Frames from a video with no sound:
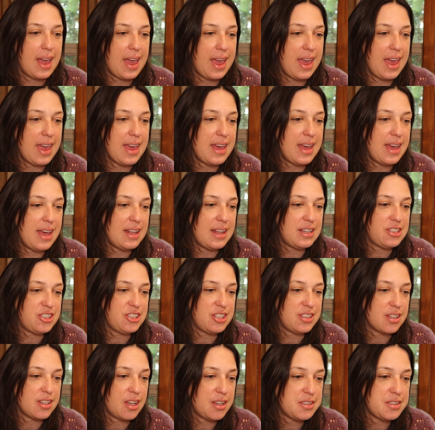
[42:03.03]
And
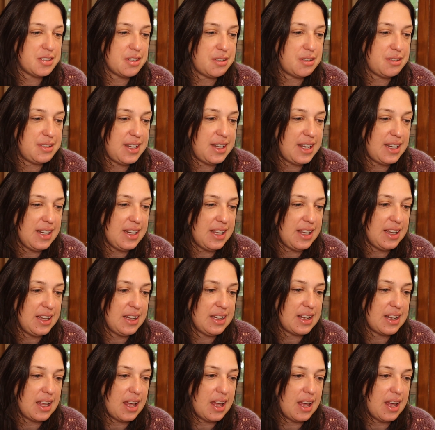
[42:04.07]
she's also
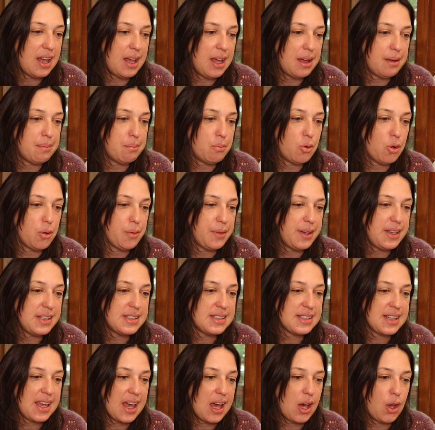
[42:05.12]
knitting
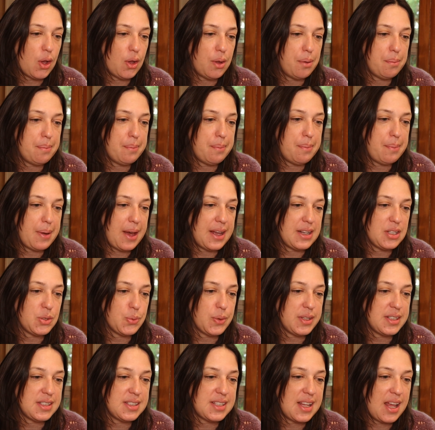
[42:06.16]
Maurice Cowl by
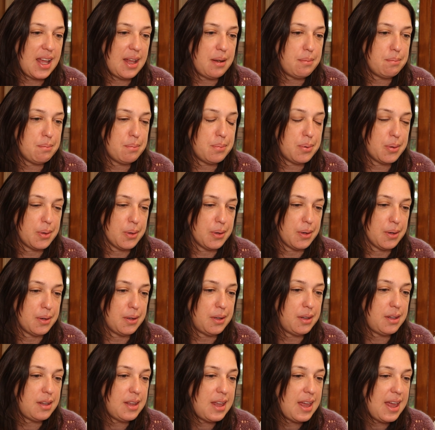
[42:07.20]
Twinset and
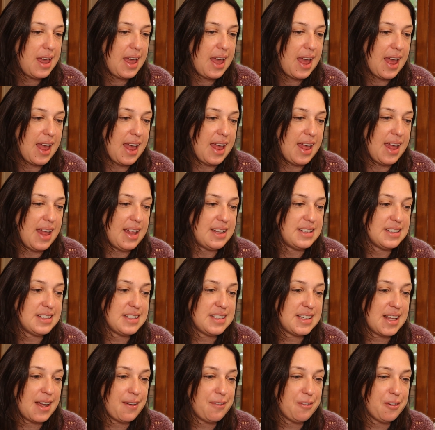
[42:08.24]
Pearl and
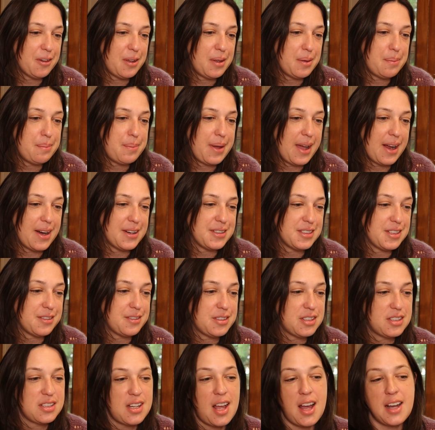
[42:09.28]
several pairs of
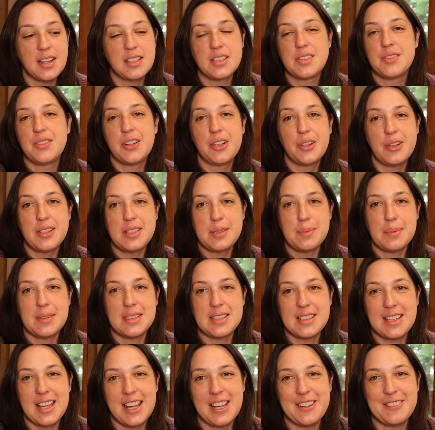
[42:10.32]
socks for
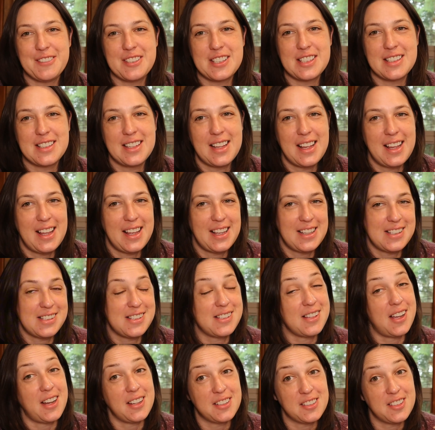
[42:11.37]
Christmas gifts.
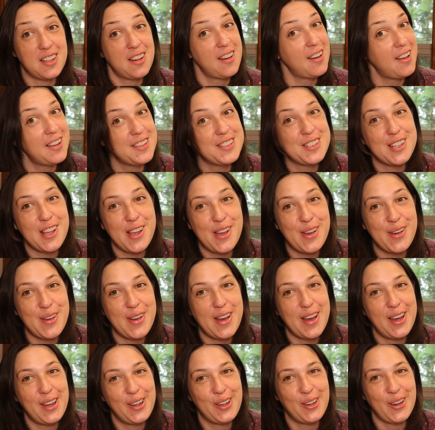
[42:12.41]
Socks are also
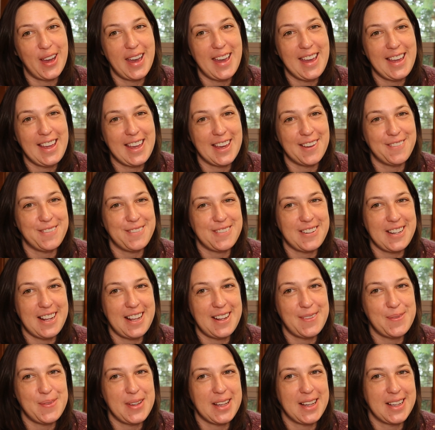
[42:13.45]
a great gift
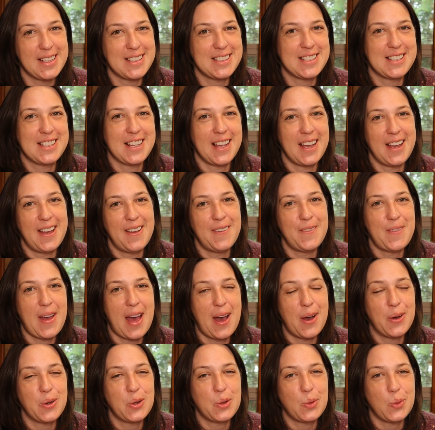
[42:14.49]
knit because of
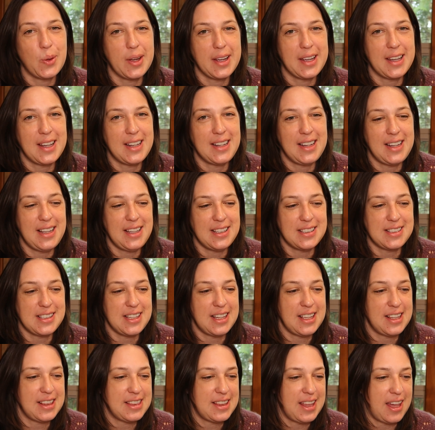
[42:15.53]
how quick and
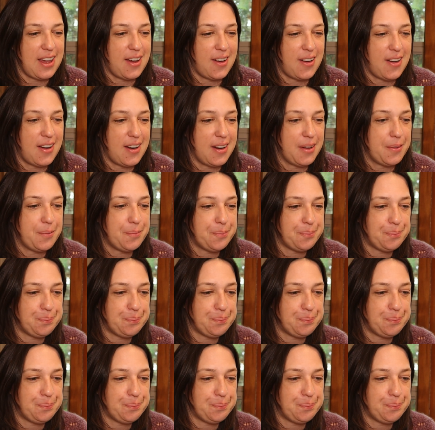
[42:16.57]
easy they are.